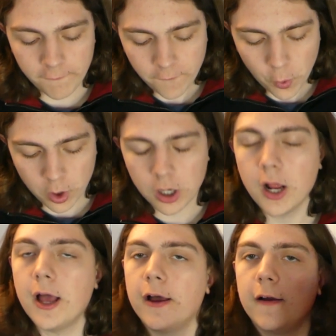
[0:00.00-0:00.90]
4
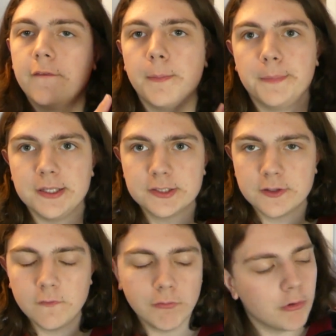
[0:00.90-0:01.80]
of Beasts
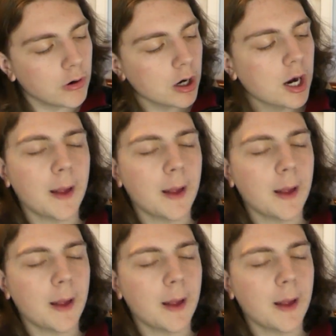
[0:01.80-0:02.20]
of War.